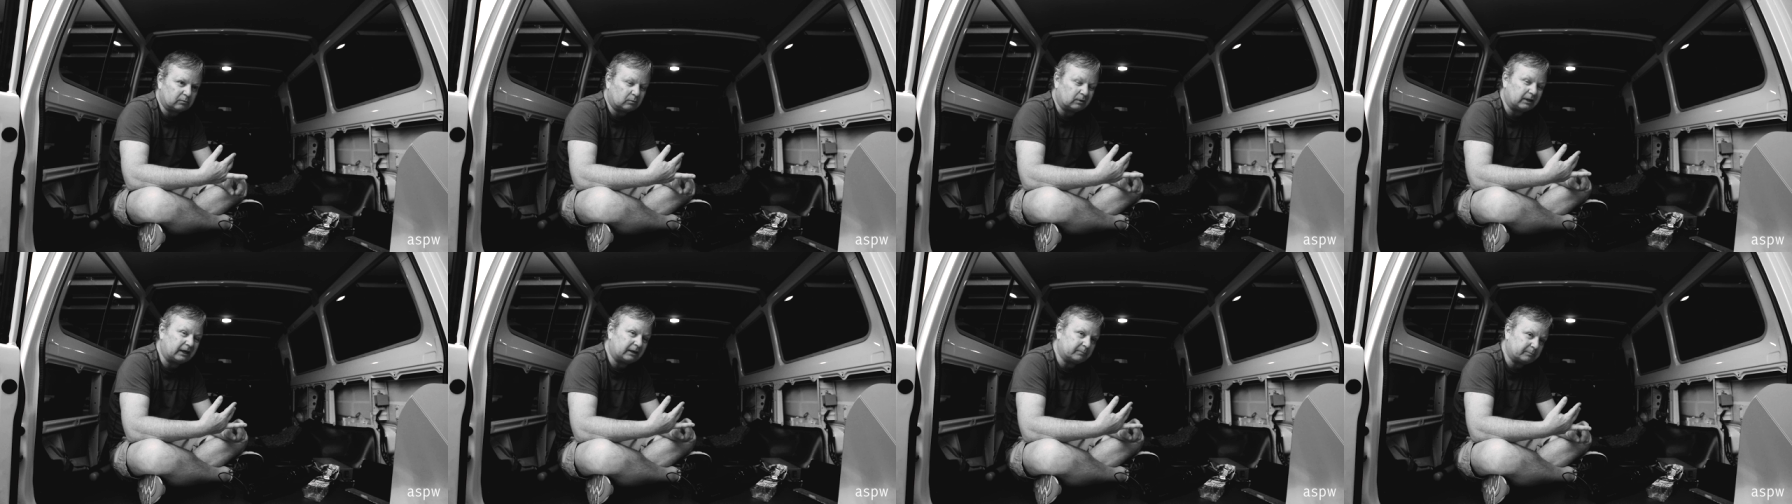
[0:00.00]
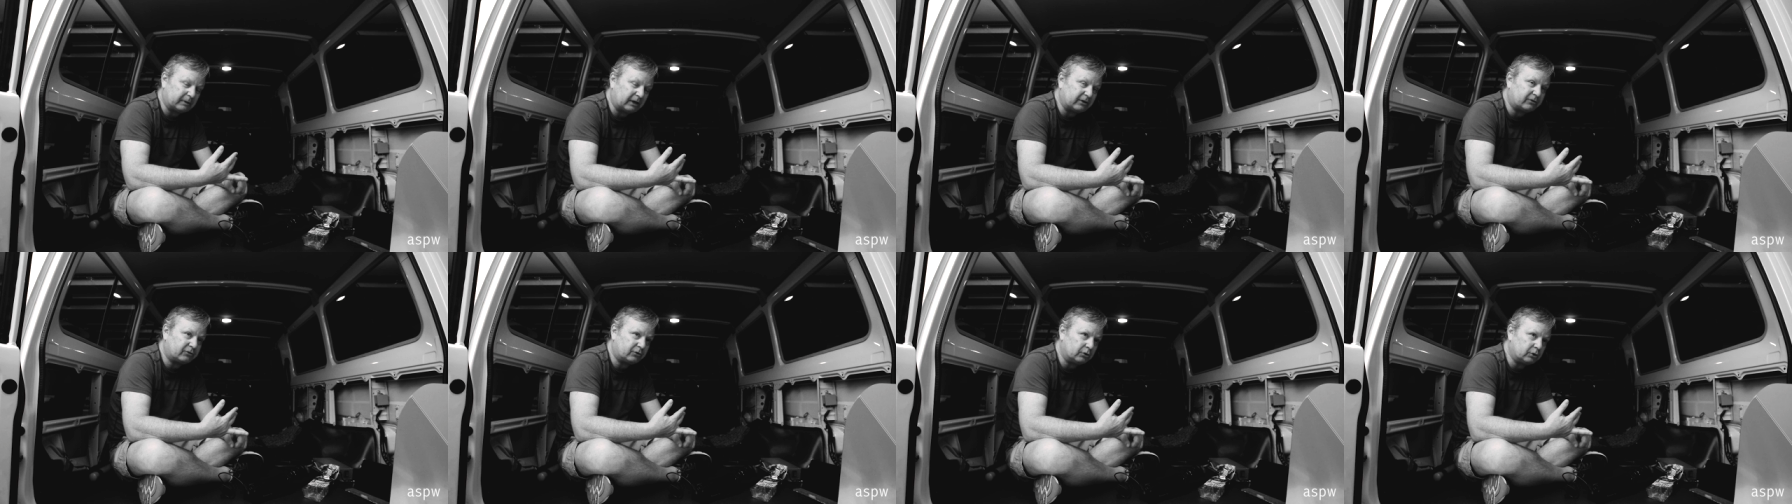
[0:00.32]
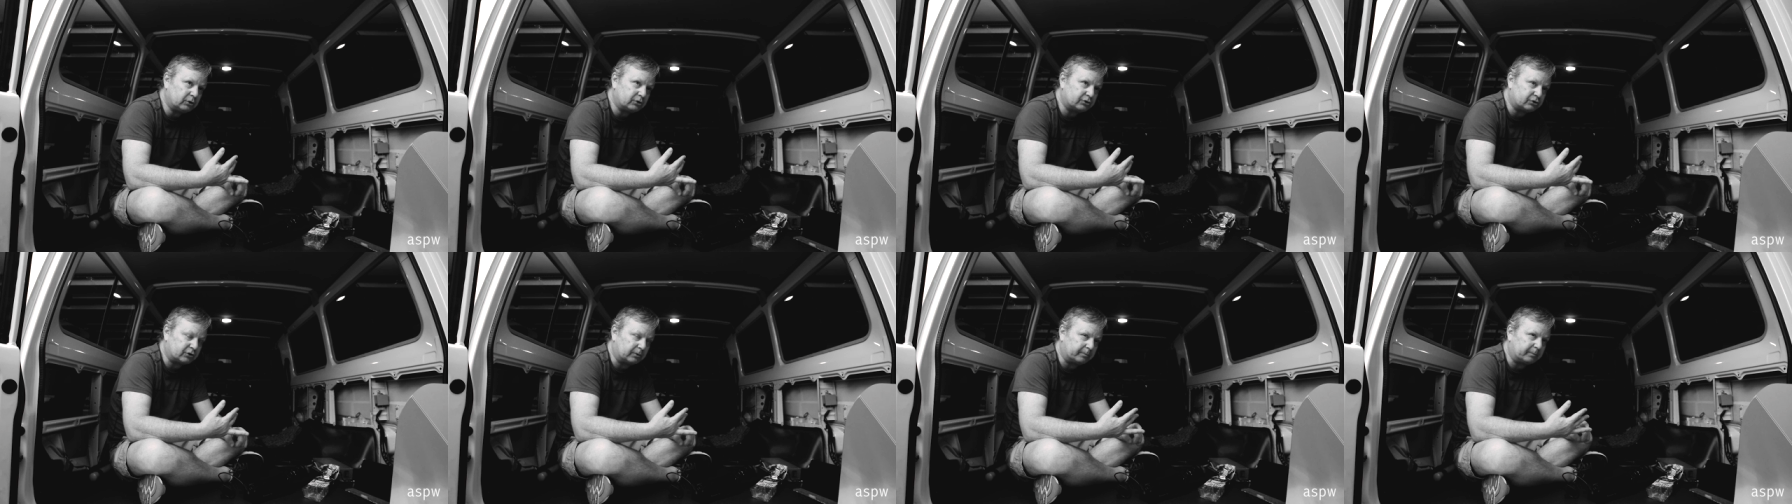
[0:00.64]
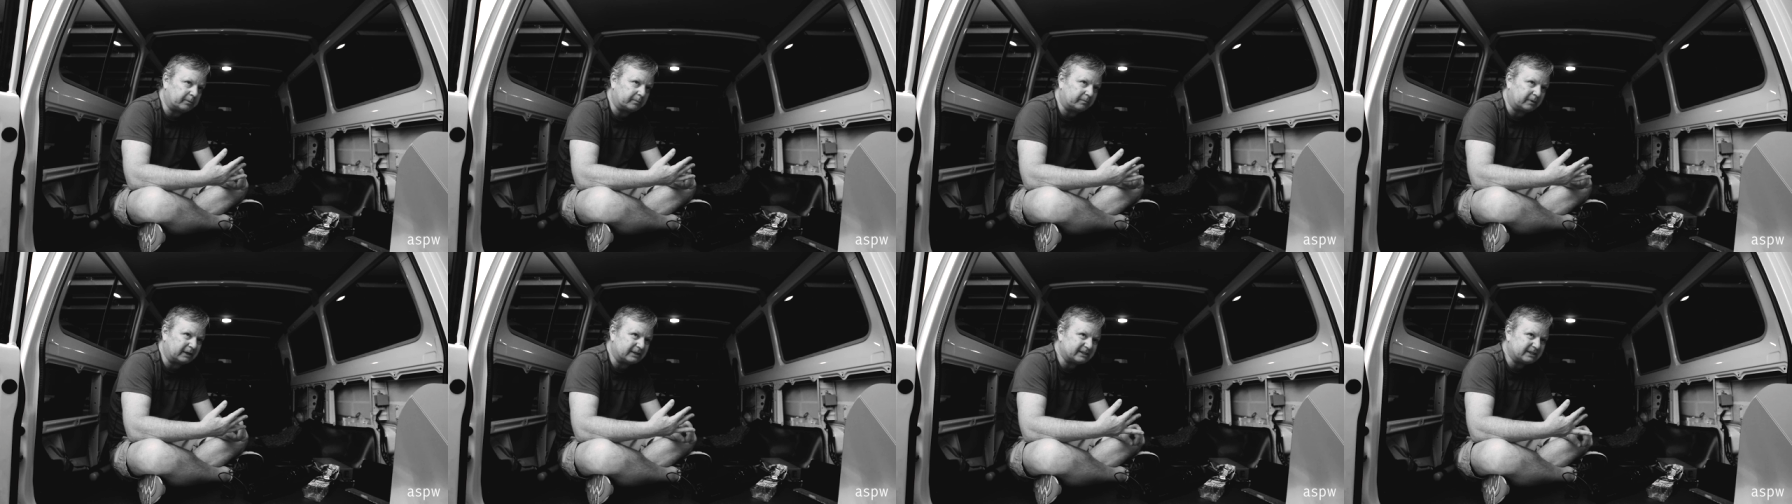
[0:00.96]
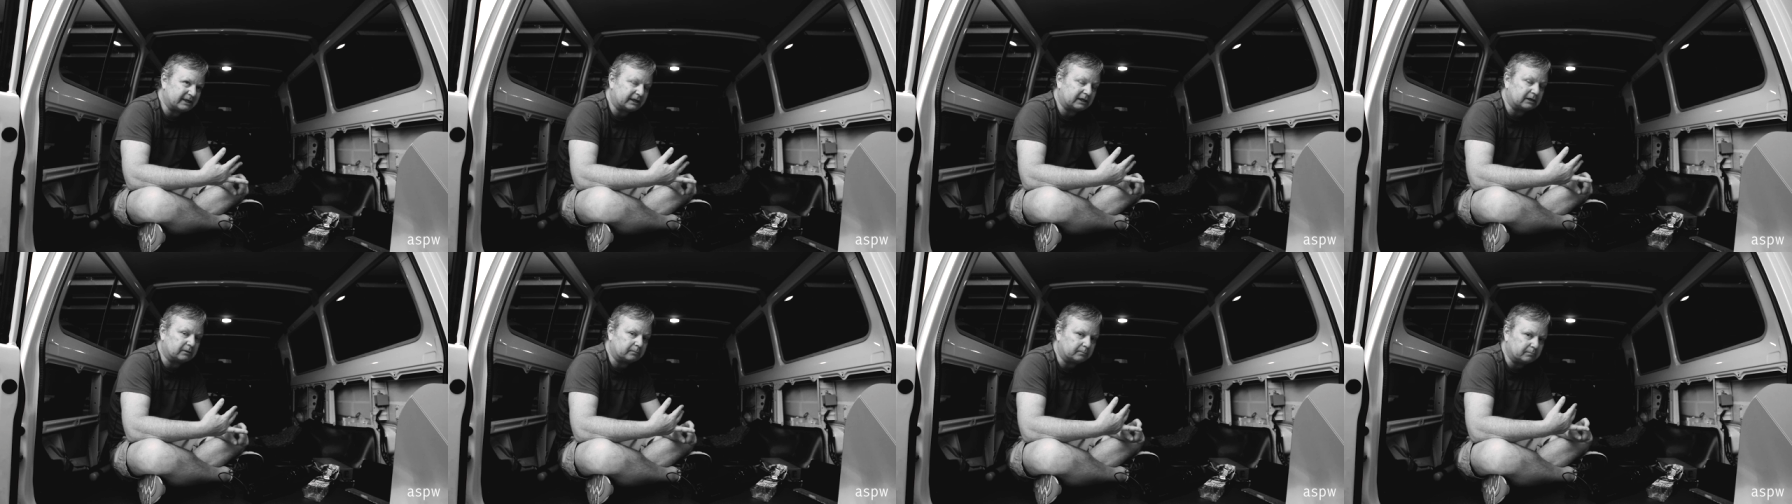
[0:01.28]
or at my third trip, my
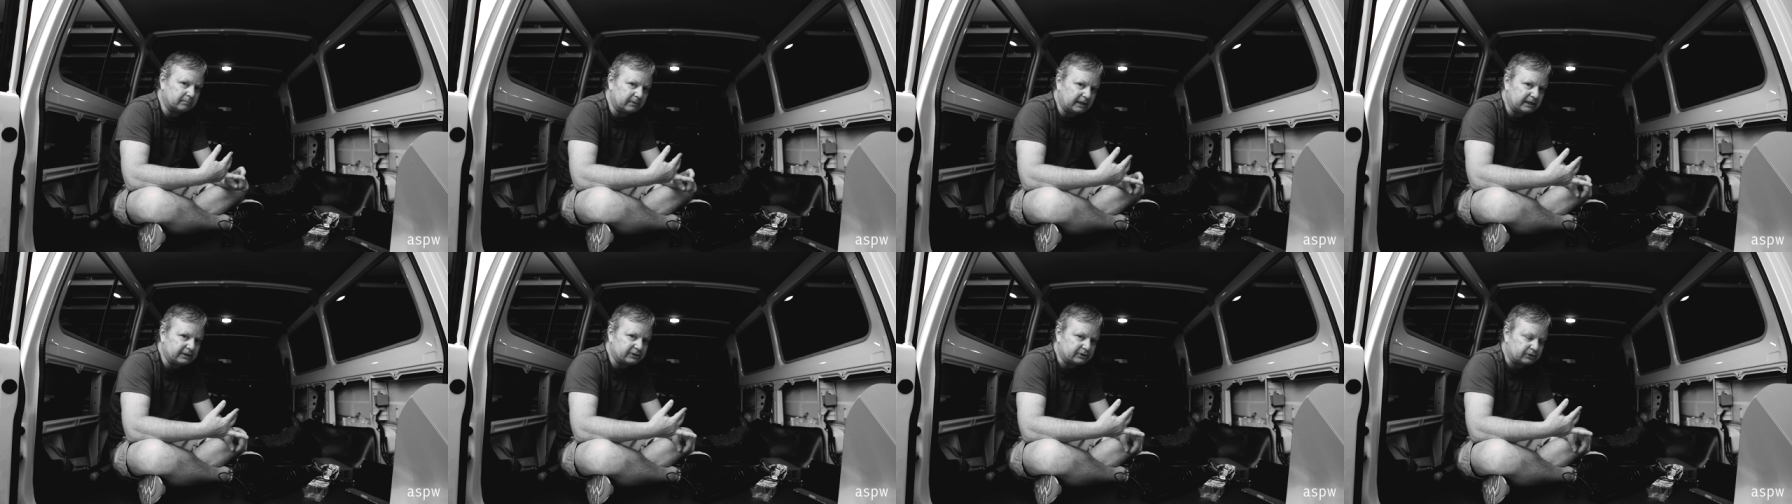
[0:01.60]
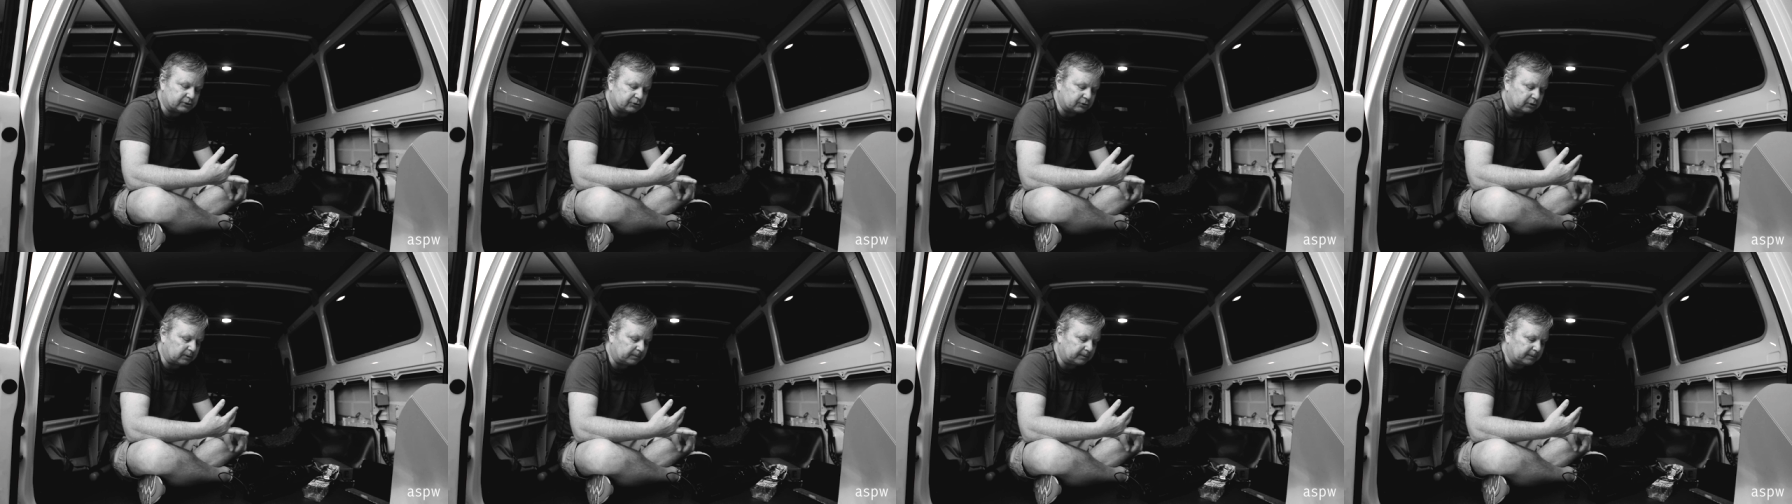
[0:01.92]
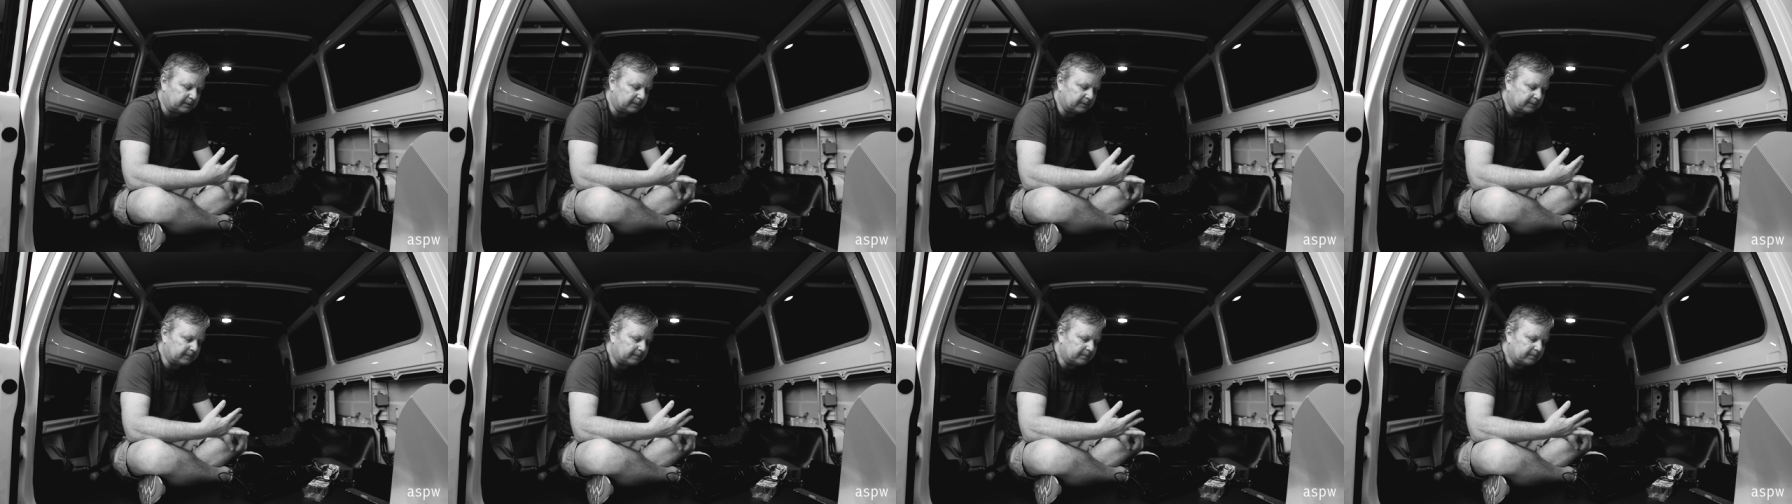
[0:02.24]
second major trip.